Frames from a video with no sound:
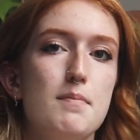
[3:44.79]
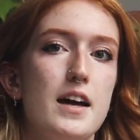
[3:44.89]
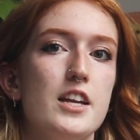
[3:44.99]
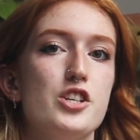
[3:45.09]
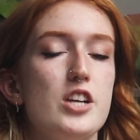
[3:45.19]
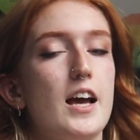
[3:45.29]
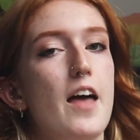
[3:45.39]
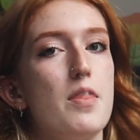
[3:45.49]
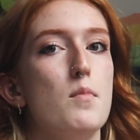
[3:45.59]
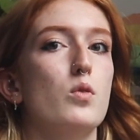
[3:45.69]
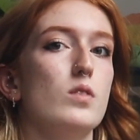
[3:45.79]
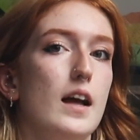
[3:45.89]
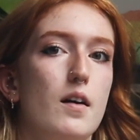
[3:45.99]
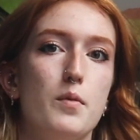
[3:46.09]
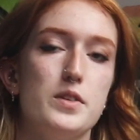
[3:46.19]
manage to get them all
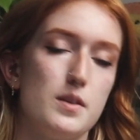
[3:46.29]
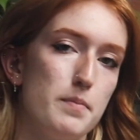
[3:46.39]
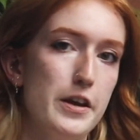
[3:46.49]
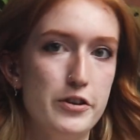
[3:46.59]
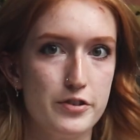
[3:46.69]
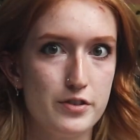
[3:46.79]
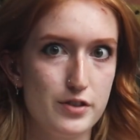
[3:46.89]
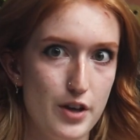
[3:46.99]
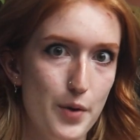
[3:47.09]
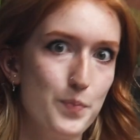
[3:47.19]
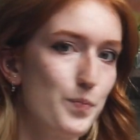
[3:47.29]
out with some patience though.